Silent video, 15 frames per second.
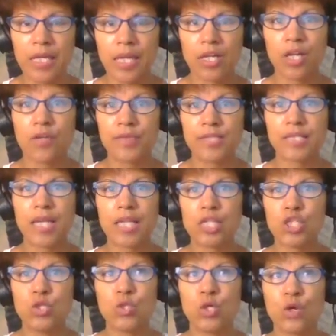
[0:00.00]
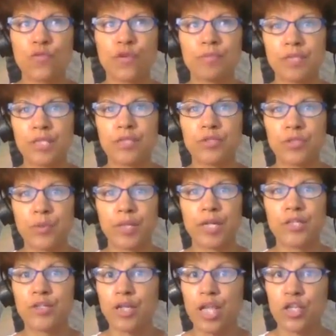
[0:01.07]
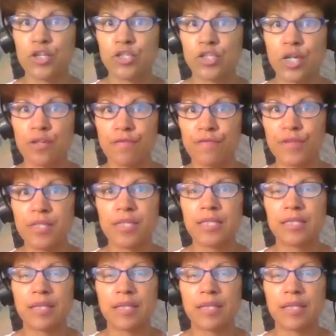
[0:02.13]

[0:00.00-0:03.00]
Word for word: And all of a sudden you go from zero to 100 and you start feeling